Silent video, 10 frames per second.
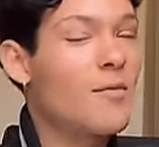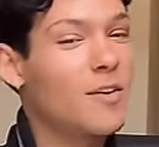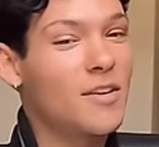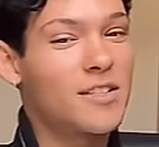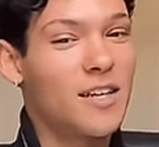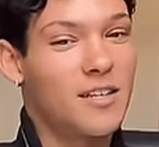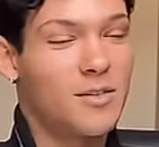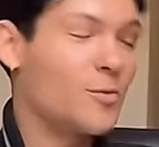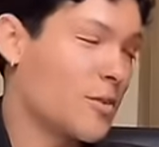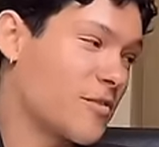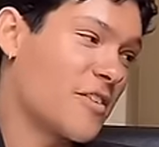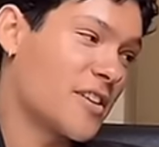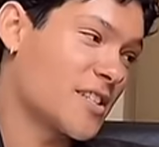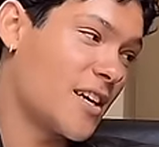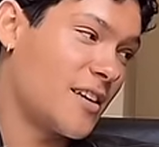I'm very excited. We're
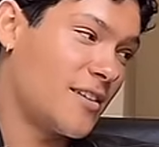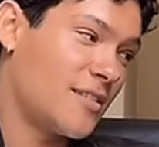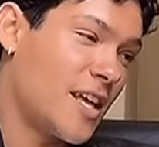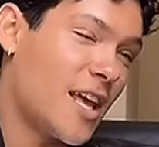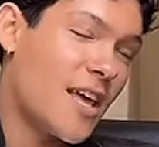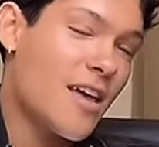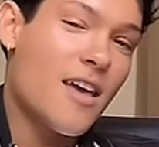very excited.